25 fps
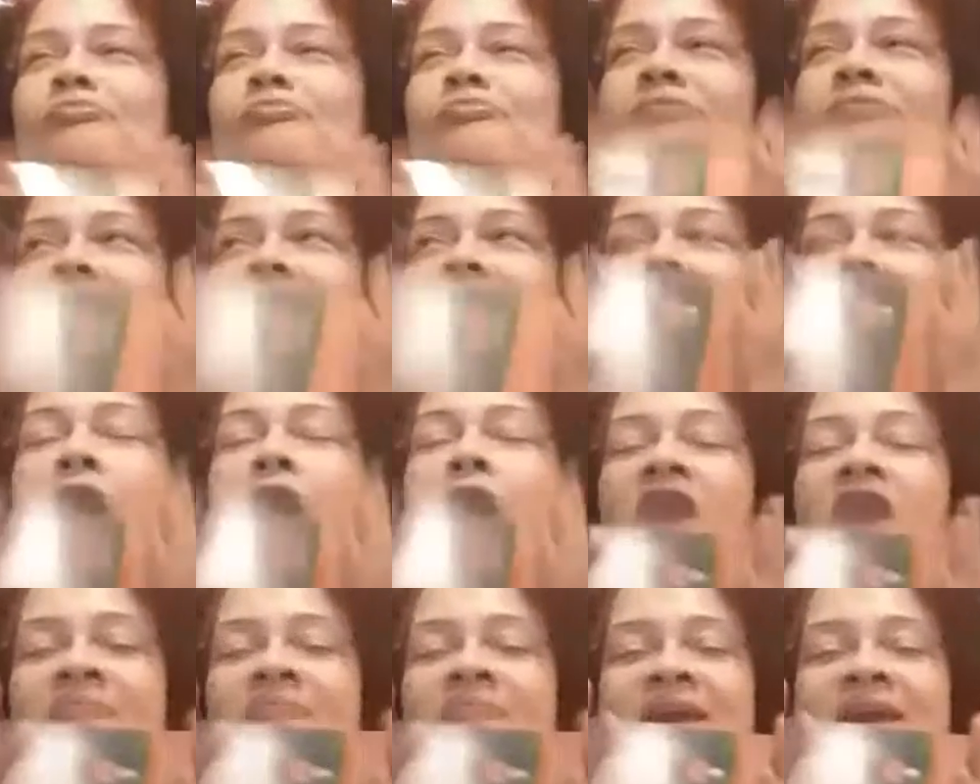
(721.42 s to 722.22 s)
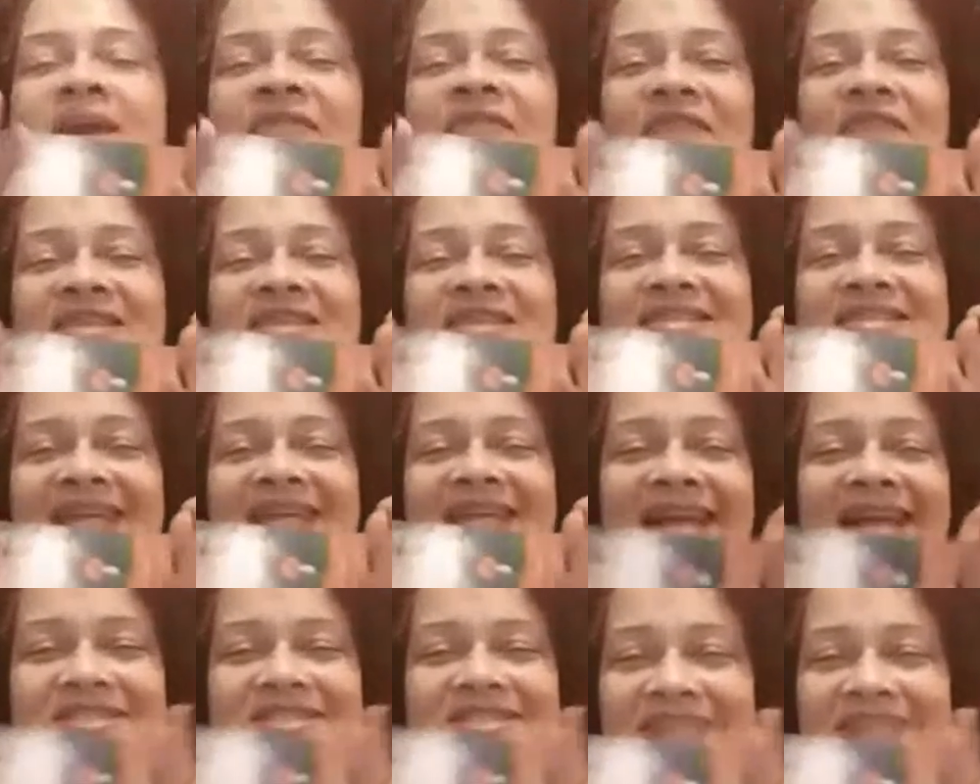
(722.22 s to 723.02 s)
Law of
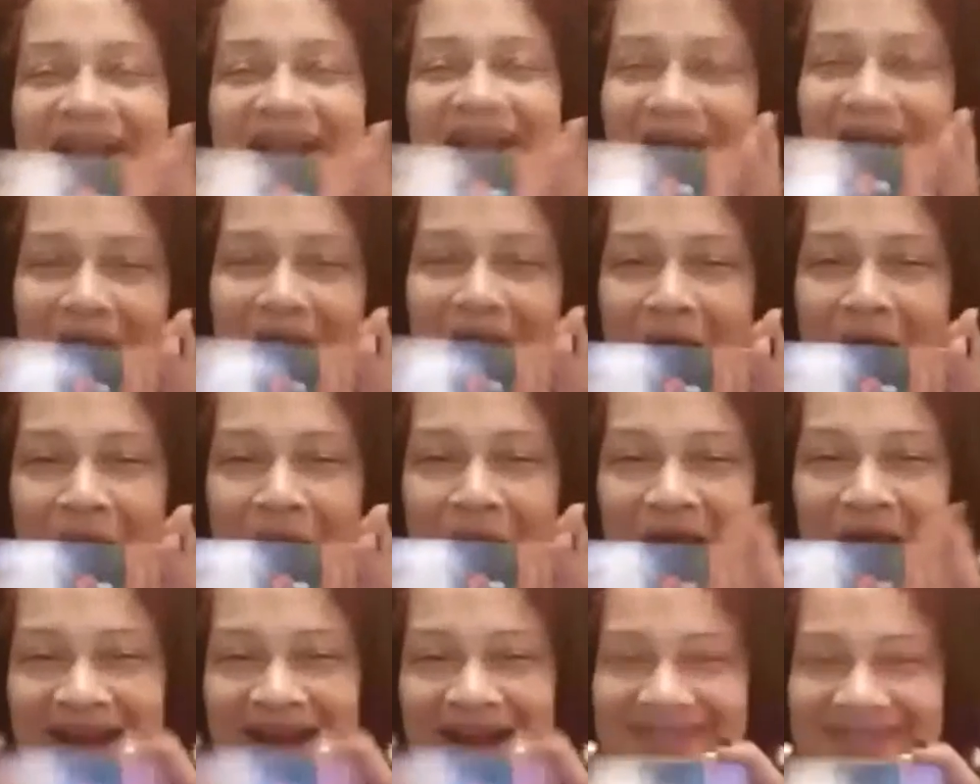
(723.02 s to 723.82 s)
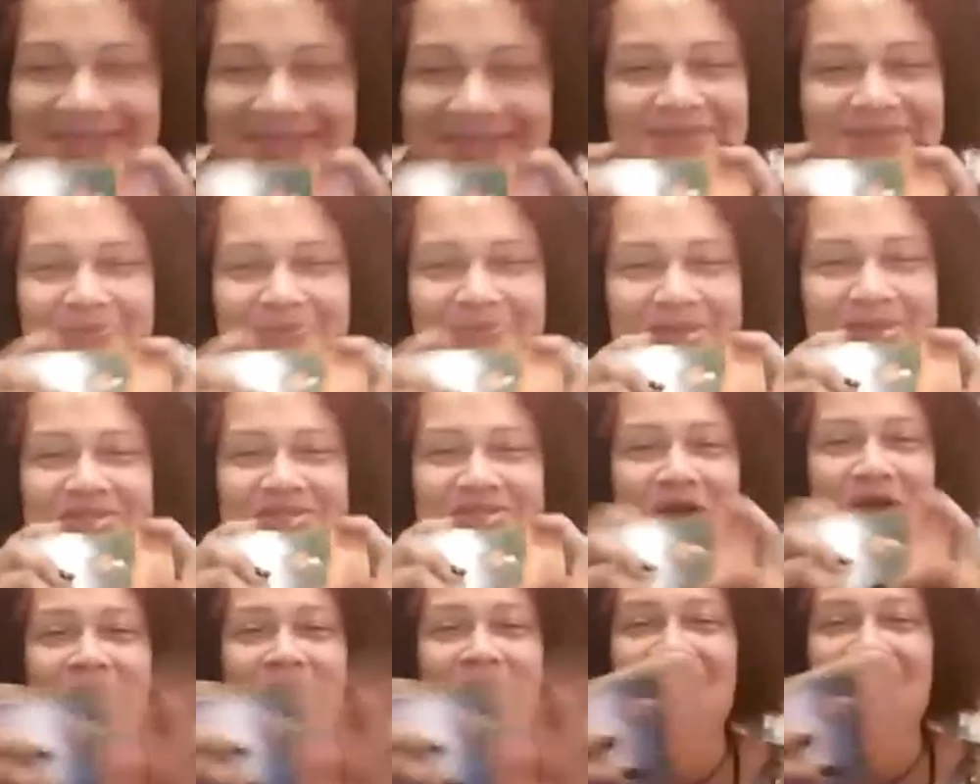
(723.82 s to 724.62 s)
Manifestation cards, which
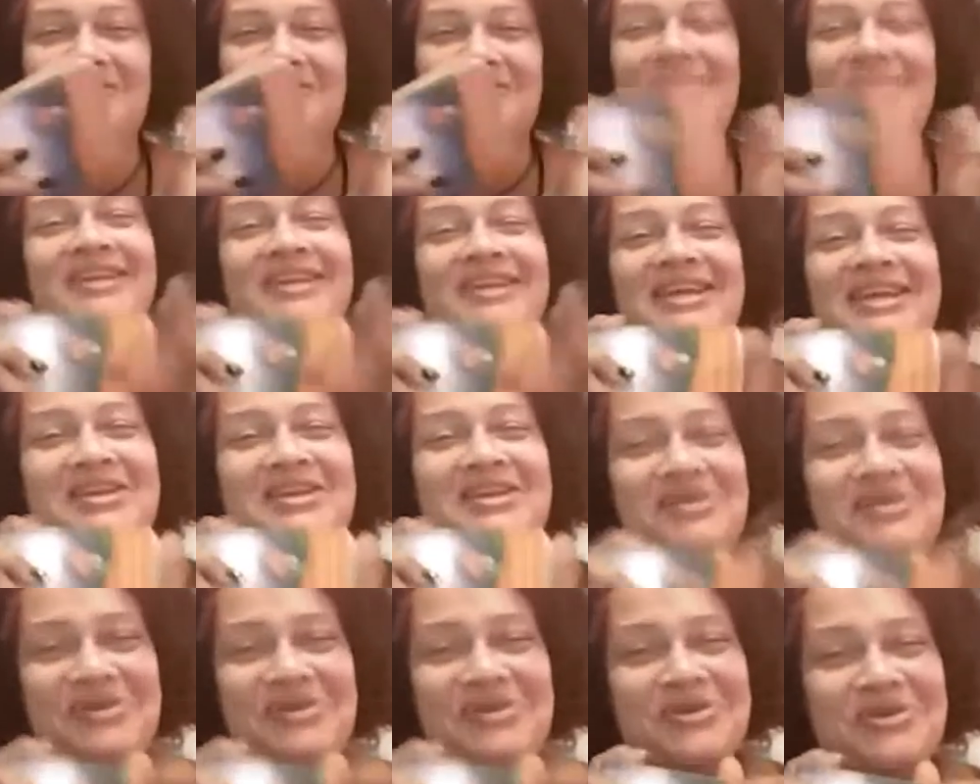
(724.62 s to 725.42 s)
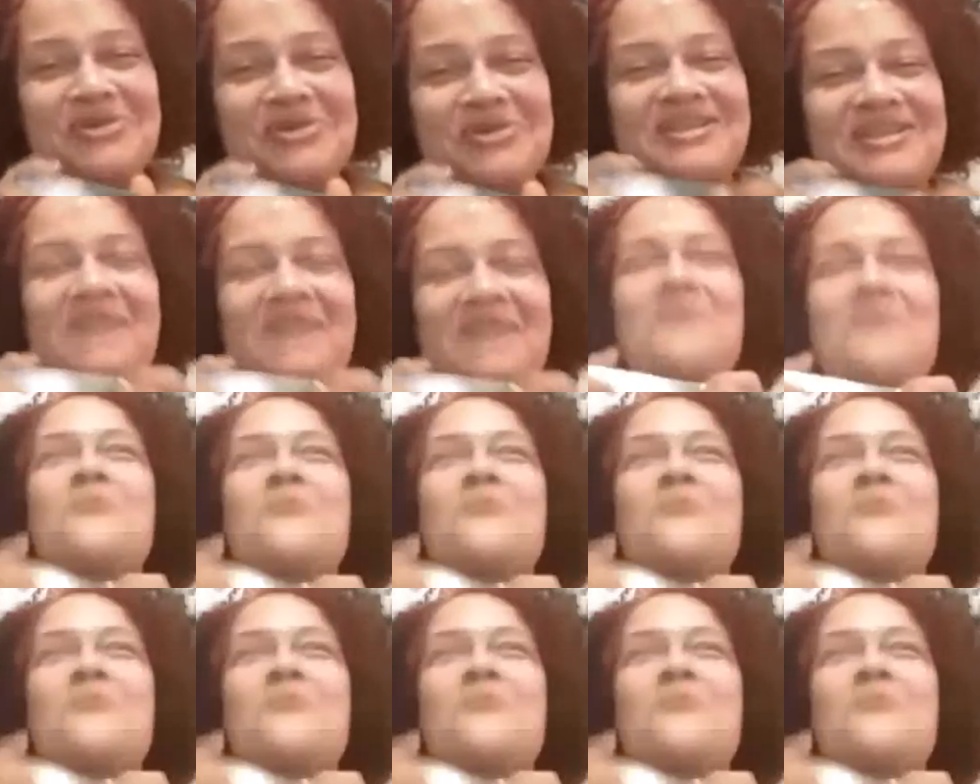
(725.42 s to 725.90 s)
are really huge and